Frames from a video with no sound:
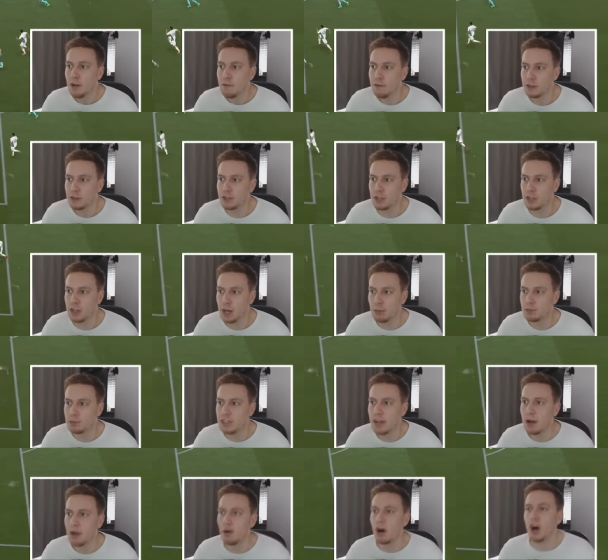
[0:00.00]
Foster comes
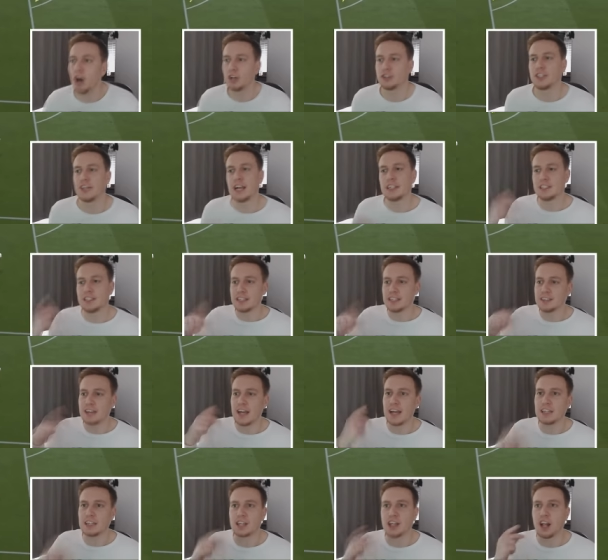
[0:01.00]
out. Oh, Sanchez,
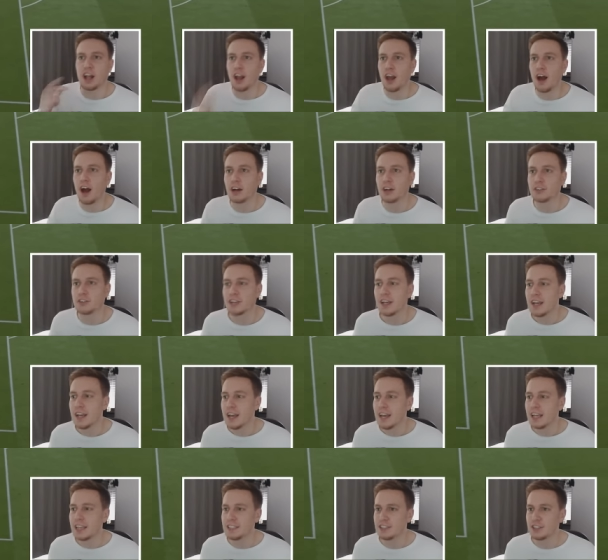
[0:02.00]
that is class.
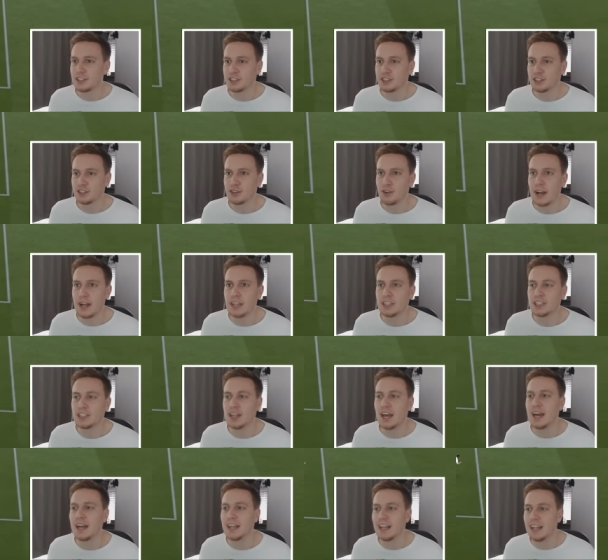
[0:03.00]
He's just stretched
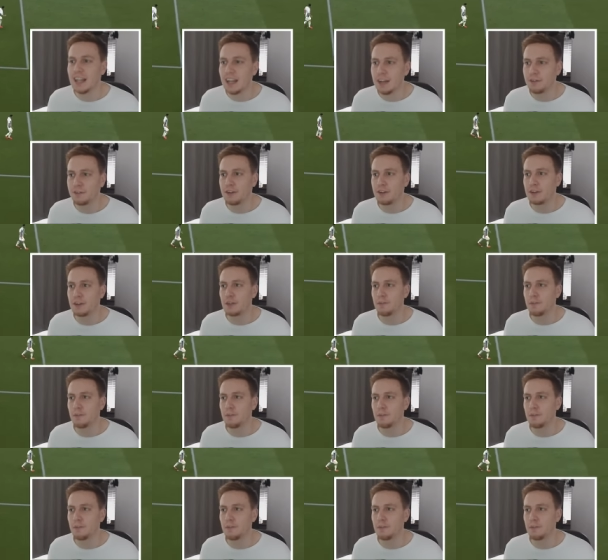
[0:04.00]
and lifted